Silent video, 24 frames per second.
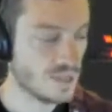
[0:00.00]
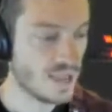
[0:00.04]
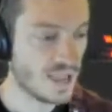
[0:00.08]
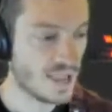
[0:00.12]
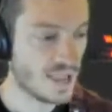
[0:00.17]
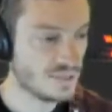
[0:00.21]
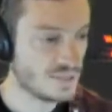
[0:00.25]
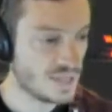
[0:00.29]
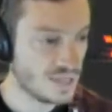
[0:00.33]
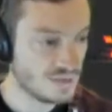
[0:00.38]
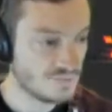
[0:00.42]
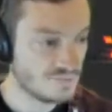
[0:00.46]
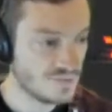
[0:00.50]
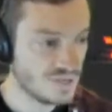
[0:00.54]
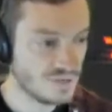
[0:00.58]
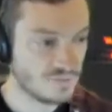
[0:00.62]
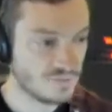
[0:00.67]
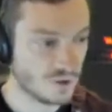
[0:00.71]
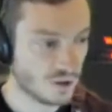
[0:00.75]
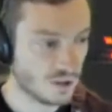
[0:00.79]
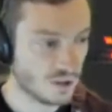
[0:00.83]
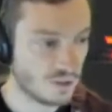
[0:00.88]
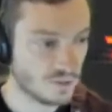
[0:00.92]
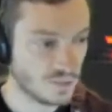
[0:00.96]
And that
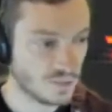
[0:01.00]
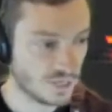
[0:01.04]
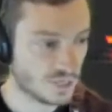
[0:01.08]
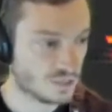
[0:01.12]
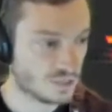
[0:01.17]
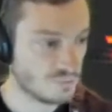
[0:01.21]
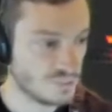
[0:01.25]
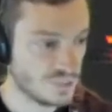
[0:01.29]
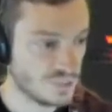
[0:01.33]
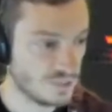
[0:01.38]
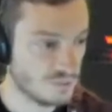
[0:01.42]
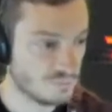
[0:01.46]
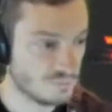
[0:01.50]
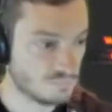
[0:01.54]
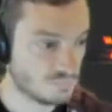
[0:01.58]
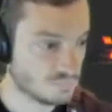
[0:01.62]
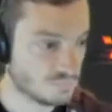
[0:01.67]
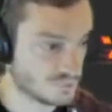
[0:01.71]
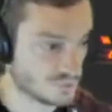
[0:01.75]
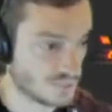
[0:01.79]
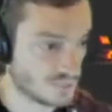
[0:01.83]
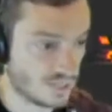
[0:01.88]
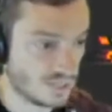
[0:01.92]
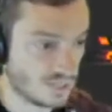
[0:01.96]
vVol, it can be
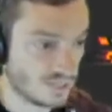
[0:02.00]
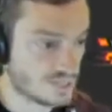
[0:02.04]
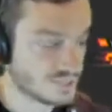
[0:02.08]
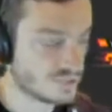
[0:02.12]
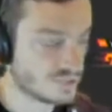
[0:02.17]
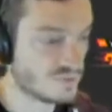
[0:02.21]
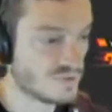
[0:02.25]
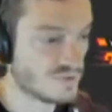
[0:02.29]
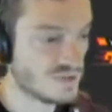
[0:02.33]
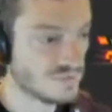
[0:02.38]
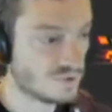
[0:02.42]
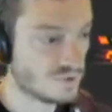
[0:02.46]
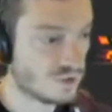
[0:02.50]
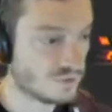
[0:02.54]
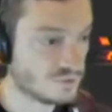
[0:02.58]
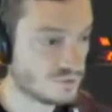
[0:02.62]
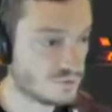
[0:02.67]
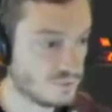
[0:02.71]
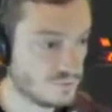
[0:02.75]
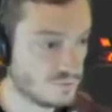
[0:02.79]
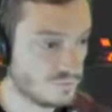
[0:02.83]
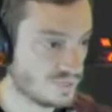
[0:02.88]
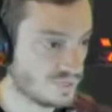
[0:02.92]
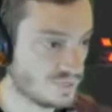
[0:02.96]
presented as a vVol
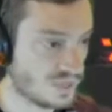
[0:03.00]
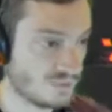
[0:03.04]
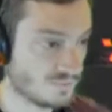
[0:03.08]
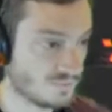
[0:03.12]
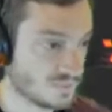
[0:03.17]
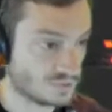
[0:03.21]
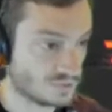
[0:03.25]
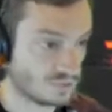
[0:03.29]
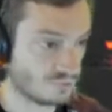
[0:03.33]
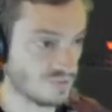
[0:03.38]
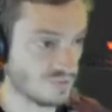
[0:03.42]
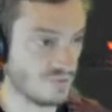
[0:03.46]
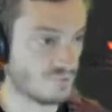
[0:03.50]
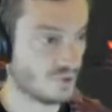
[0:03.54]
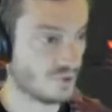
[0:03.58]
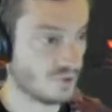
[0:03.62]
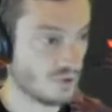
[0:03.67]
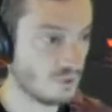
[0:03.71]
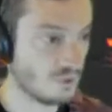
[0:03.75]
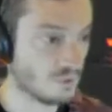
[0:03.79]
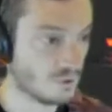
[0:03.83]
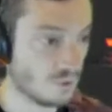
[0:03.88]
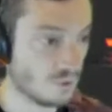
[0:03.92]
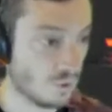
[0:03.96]
to a VM as a
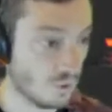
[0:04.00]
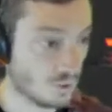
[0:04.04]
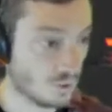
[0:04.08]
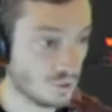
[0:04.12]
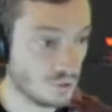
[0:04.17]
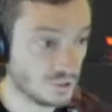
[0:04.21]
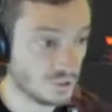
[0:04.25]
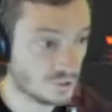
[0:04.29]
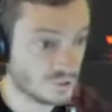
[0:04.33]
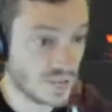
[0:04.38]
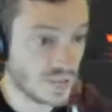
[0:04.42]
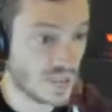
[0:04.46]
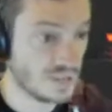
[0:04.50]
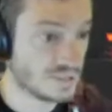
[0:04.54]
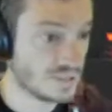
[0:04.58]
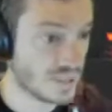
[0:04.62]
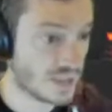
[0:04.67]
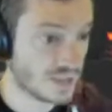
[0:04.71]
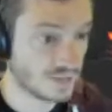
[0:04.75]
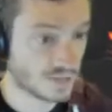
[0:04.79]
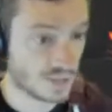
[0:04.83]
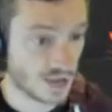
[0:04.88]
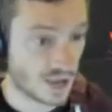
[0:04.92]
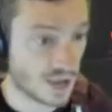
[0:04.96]
vVol, or you can take
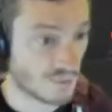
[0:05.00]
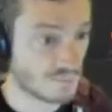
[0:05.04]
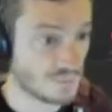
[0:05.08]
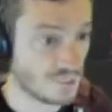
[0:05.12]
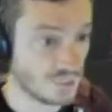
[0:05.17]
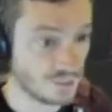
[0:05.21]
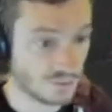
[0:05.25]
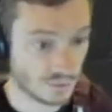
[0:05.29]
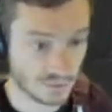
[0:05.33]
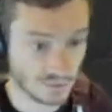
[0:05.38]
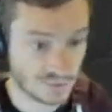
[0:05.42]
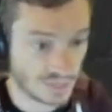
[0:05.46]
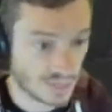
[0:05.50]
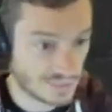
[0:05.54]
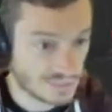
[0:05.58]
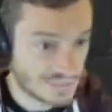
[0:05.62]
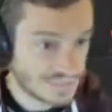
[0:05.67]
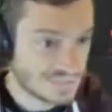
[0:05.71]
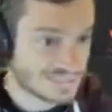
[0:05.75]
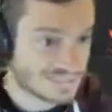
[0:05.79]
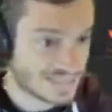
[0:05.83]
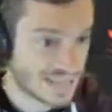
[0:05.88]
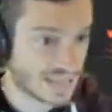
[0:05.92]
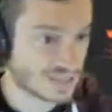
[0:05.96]
that, copy it, or take the
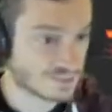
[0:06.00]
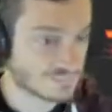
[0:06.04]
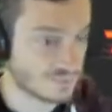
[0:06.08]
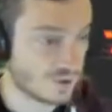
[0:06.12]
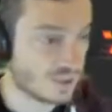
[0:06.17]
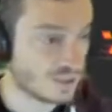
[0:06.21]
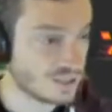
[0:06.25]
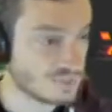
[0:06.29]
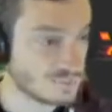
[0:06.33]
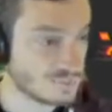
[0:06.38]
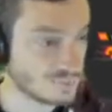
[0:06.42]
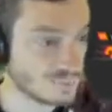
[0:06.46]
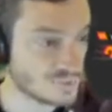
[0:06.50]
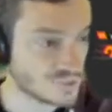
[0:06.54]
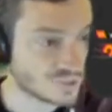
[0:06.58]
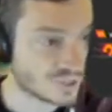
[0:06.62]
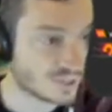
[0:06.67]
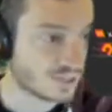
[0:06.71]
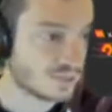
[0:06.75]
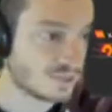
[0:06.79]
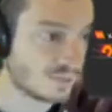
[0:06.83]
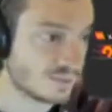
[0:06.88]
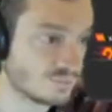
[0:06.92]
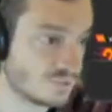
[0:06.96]
exact volume and
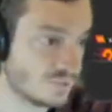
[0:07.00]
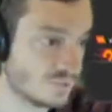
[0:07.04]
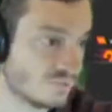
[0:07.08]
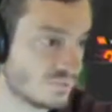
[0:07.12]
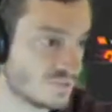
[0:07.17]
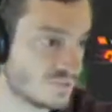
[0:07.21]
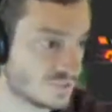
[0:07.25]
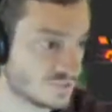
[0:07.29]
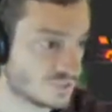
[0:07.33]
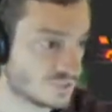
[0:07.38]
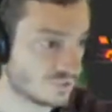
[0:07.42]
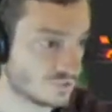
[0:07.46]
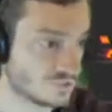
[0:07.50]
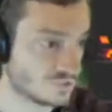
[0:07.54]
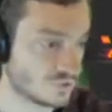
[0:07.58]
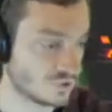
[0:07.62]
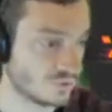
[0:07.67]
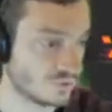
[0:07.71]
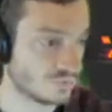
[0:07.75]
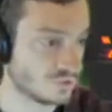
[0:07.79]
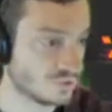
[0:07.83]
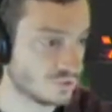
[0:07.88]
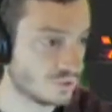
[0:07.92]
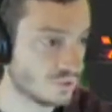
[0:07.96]
present it up to a physical
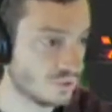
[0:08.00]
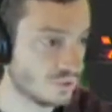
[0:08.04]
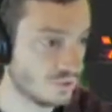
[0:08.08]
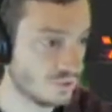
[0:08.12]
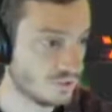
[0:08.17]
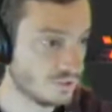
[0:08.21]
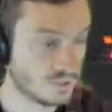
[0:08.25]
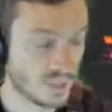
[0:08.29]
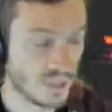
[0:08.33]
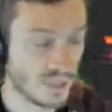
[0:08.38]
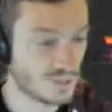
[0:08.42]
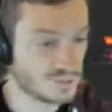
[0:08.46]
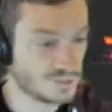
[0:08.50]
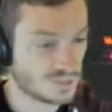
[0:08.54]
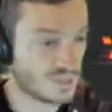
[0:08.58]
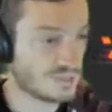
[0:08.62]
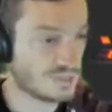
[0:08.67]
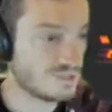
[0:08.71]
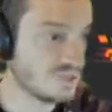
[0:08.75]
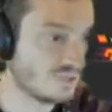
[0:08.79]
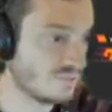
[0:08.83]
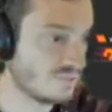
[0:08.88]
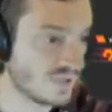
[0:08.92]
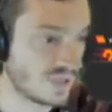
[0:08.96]
server. Hey, it's
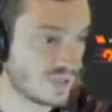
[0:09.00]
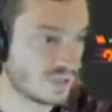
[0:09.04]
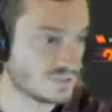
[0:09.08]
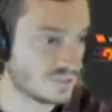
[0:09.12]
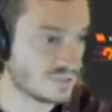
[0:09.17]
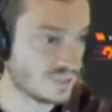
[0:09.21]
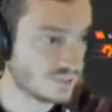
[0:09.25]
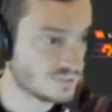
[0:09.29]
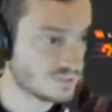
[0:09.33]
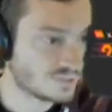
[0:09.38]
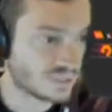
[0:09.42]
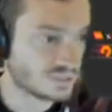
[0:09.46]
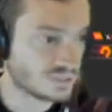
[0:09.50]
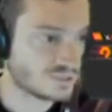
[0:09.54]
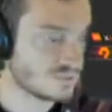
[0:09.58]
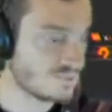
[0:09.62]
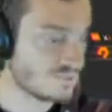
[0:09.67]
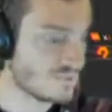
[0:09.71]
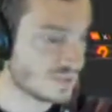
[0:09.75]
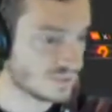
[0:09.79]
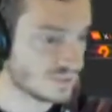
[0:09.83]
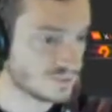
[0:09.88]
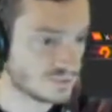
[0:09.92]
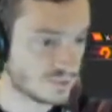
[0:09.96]
NTFS. Hey, it's
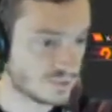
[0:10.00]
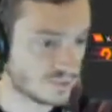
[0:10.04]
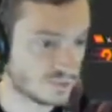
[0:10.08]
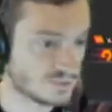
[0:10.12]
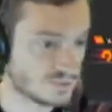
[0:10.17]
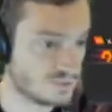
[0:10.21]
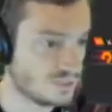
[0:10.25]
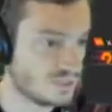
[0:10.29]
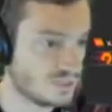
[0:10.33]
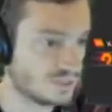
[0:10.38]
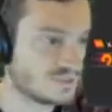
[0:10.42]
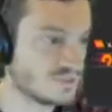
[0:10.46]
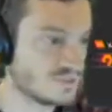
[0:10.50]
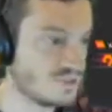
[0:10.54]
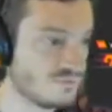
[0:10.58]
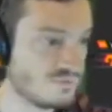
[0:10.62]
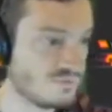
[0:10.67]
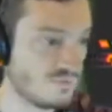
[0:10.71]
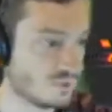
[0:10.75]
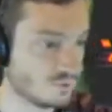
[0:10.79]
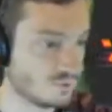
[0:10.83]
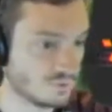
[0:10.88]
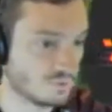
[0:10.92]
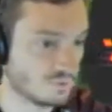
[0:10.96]
XFS. Hey, it's
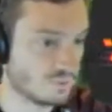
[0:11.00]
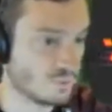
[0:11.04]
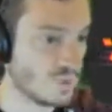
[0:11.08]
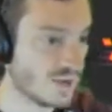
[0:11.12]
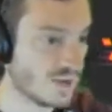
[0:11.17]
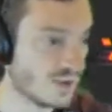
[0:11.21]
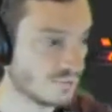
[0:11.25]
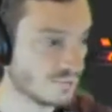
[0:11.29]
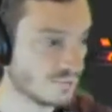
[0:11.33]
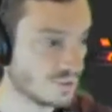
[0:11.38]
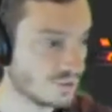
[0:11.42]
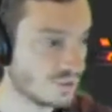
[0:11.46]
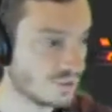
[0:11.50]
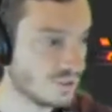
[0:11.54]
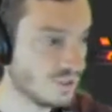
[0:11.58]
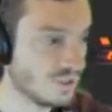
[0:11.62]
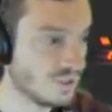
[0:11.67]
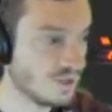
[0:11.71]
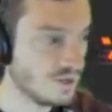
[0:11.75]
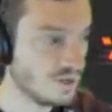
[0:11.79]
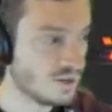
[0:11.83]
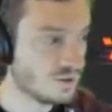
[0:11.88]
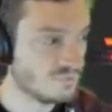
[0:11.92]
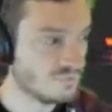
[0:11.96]
ext4, whatever.
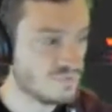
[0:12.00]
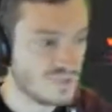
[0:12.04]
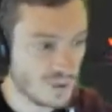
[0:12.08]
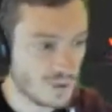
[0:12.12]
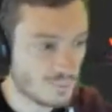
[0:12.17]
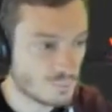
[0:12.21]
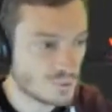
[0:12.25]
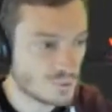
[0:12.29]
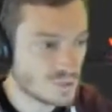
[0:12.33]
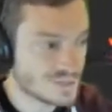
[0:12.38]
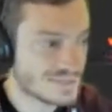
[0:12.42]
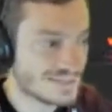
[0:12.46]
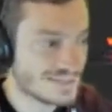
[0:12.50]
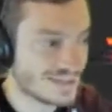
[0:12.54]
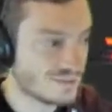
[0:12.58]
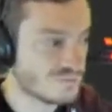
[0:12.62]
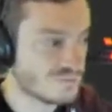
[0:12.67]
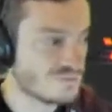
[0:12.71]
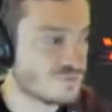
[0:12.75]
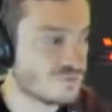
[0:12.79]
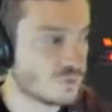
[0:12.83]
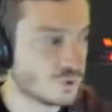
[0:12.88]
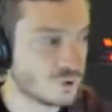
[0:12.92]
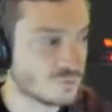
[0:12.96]
VMware does not
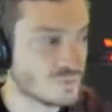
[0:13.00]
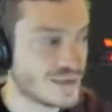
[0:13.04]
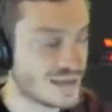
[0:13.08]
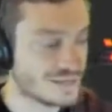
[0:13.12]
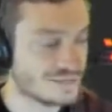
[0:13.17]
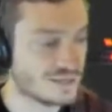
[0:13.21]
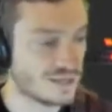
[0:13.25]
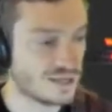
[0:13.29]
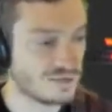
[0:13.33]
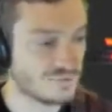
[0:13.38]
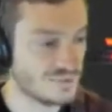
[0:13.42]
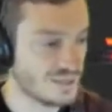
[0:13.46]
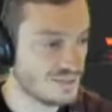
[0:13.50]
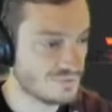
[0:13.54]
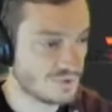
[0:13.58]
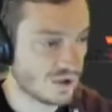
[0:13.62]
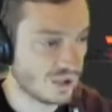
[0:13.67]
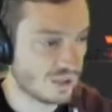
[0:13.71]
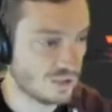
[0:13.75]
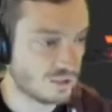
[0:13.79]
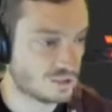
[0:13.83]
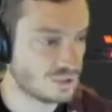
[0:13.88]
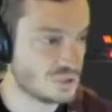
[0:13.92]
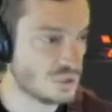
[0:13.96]
format that
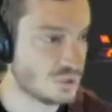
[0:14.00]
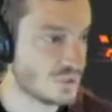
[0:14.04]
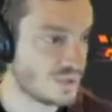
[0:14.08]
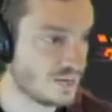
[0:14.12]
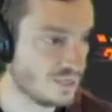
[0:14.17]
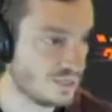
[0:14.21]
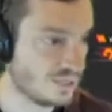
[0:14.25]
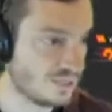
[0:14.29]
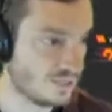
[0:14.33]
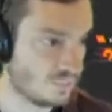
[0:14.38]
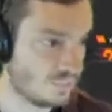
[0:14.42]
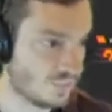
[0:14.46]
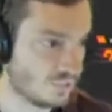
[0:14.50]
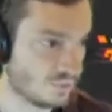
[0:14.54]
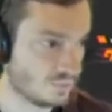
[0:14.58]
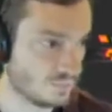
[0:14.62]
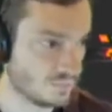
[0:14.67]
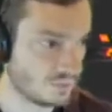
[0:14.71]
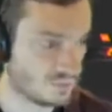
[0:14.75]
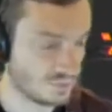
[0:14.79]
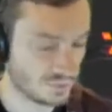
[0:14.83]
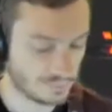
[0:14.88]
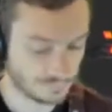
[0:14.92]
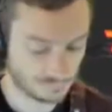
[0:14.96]
vVol or do anything weird
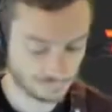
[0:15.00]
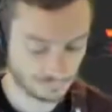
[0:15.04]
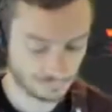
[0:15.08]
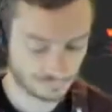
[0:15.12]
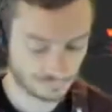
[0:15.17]
with it.